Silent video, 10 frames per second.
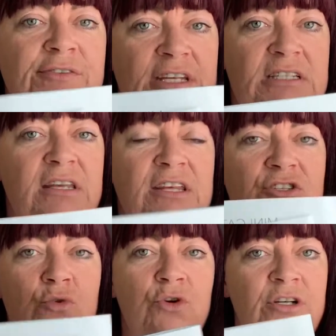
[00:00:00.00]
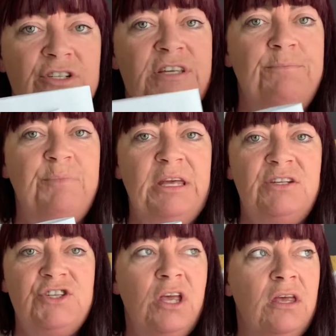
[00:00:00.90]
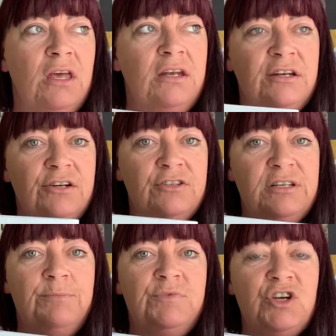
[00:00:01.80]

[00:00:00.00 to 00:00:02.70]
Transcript: stuff. Sometimes it's a select list,